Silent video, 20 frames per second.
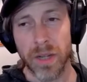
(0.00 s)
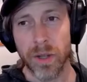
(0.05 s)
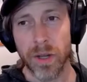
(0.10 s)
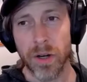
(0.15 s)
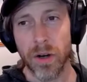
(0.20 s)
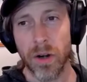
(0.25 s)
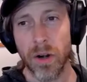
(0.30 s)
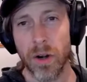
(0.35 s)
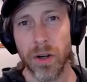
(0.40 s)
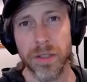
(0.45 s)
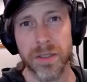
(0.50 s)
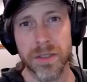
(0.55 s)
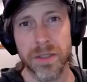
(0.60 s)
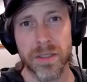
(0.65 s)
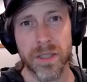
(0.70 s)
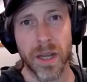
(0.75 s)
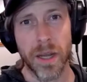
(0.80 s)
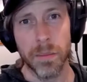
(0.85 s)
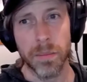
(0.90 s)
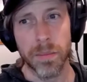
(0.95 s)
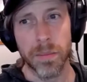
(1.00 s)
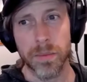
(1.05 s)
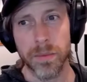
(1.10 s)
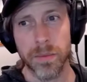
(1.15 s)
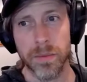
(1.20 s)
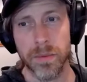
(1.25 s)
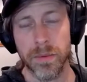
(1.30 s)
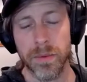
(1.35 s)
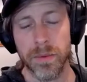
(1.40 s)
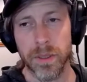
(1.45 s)
got a hard stop
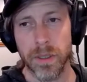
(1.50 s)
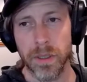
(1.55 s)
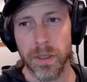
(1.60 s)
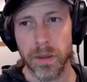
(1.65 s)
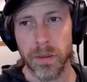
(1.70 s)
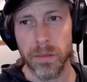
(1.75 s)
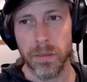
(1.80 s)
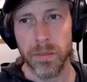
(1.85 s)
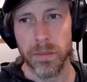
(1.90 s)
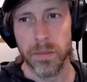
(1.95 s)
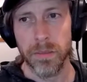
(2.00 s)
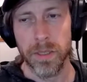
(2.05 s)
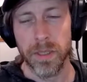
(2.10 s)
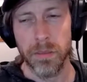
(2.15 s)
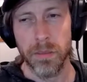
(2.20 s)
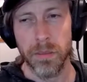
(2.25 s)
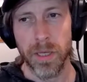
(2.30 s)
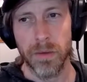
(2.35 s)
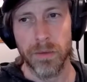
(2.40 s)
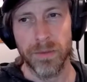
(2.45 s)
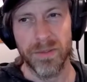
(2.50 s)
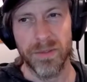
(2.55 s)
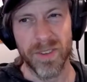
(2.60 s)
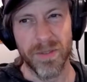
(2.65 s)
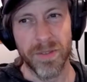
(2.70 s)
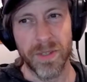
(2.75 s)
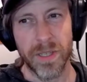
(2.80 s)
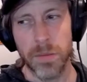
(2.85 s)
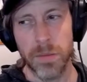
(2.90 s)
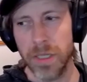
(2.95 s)
in about
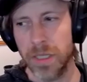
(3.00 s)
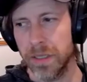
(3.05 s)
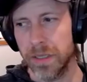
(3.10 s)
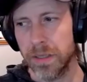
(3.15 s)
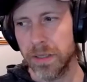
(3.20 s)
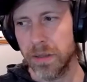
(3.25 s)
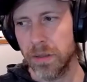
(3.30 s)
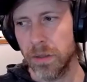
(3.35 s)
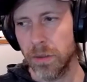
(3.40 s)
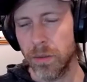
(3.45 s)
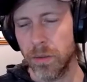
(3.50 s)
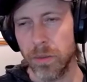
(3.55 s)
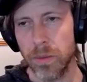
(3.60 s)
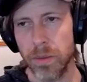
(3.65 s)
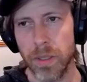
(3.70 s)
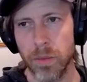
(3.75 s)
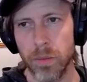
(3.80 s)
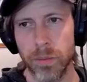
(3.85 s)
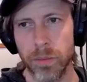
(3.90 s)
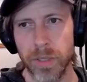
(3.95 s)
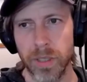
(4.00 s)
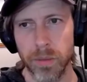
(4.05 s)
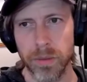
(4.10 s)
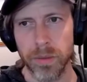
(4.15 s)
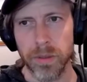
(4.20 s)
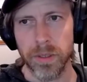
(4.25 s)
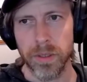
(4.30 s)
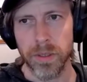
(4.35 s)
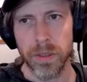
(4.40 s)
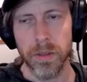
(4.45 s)
50 minutes, so I won't be able
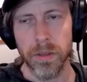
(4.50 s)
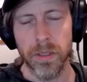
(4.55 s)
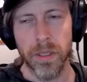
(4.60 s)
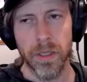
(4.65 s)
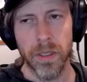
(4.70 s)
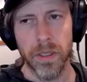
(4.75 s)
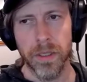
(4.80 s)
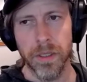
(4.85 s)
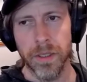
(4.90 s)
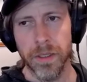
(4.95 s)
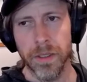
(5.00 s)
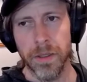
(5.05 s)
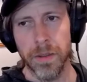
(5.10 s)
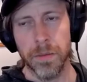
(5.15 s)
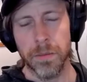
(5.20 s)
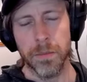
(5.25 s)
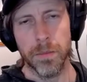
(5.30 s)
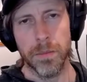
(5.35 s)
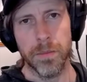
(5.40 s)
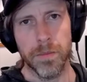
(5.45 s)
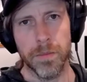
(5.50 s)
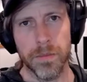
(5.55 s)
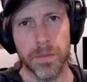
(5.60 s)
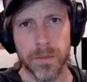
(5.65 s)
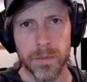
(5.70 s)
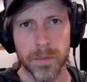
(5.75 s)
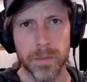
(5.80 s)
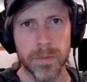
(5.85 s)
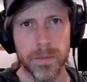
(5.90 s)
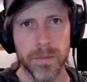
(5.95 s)
to
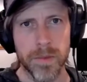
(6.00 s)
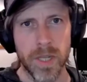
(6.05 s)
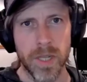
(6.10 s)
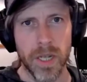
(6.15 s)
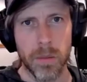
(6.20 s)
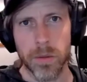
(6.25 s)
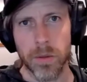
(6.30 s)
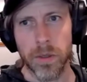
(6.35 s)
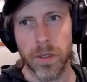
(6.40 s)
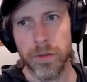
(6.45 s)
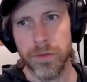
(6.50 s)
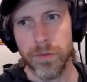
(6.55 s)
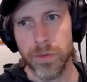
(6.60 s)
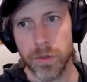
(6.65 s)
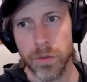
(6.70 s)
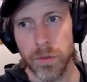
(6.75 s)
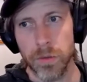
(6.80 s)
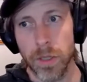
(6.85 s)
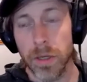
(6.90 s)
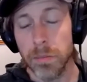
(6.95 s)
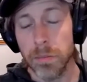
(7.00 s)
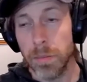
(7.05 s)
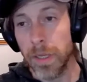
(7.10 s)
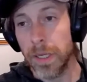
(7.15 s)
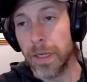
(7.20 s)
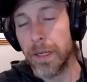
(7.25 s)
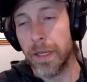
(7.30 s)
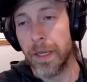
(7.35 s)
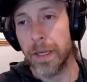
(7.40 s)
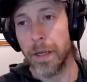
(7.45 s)
jabber on for too long.
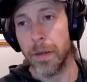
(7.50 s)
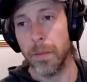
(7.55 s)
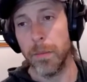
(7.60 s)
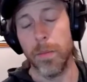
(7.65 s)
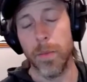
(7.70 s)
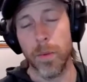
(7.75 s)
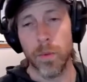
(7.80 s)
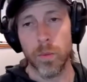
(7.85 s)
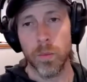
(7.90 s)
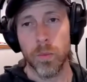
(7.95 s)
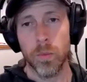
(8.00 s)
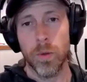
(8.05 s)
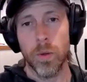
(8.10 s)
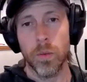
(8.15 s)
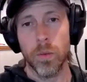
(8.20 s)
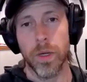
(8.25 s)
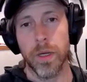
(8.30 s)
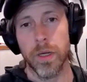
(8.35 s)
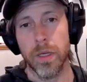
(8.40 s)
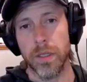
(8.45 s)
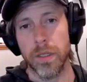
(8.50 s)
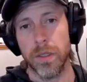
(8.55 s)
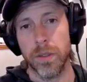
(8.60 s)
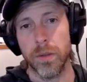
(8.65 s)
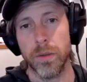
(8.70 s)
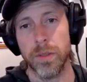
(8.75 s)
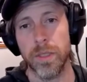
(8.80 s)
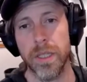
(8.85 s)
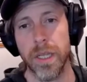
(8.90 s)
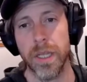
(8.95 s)
But what we're going to
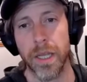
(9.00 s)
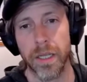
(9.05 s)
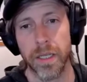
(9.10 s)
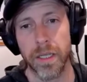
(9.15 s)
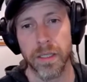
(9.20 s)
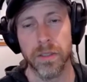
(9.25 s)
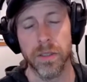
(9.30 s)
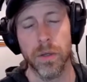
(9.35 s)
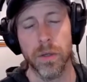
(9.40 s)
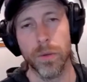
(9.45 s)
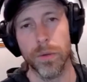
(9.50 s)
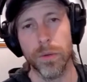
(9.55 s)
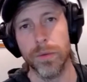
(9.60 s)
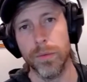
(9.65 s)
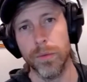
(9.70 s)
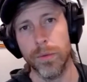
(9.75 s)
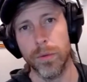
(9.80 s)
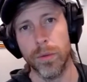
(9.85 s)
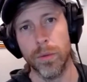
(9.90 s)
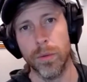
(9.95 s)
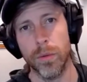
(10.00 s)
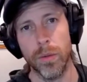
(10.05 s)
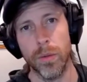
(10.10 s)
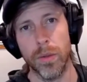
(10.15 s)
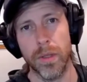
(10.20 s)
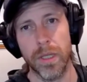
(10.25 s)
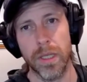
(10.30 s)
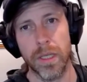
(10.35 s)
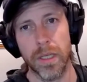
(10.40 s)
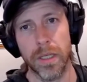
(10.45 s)
do today is go through
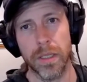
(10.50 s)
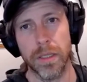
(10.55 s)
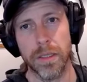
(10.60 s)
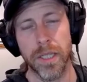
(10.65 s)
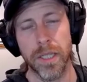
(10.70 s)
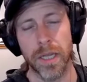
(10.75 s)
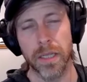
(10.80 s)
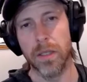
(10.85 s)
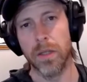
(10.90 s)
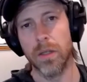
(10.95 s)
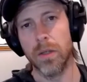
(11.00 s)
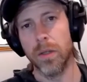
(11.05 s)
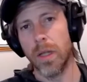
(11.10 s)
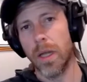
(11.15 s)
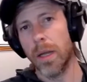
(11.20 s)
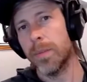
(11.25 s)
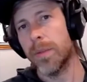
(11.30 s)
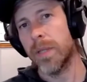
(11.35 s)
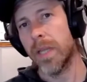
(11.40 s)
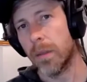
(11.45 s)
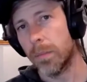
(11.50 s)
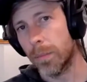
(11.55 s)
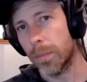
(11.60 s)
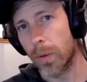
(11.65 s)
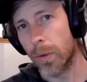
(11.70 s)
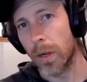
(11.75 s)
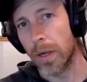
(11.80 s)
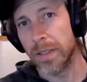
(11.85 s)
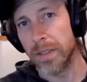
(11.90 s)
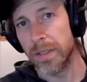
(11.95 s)
the technical update
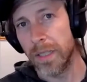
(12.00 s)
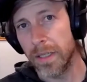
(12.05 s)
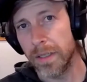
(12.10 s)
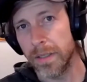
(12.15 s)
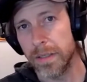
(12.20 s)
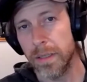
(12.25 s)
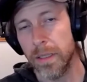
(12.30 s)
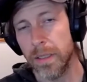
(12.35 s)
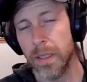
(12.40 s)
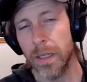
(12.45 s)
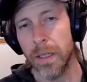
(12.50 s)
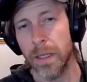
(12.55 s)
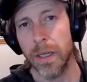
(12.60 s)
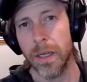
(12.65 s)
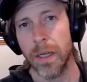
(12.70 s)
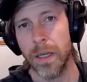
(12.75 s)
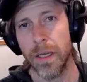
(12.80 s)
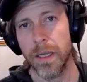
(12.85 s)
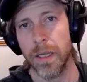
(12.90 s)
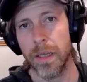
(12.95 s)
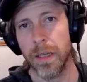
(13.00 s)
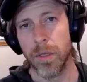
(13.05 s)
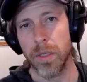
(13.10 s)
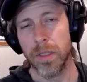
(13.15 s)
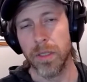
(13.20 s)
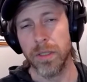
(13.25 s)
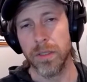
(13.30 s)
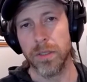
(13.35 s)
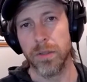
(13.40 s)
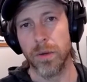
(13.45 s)
process, and I'm going
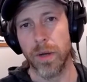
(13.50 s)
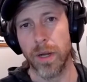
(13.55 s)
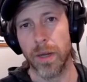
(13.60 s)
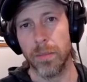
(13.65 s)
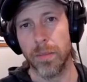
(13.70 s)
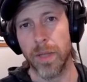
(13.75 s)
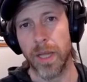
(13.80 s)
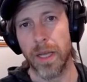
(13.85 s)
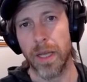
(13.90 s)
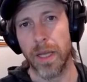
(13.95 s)
to describe